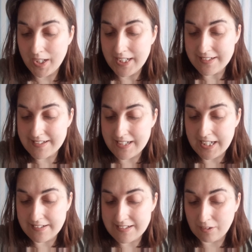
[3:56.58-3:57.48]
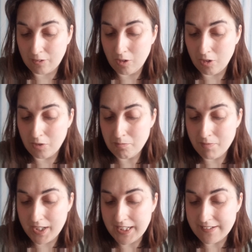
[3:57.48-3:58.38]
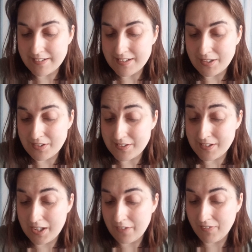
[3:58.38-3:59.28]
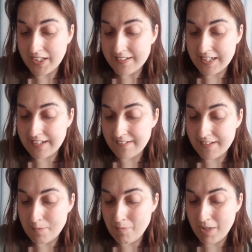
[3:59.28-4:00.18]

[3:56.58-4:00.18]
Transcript: It's set to come into service in the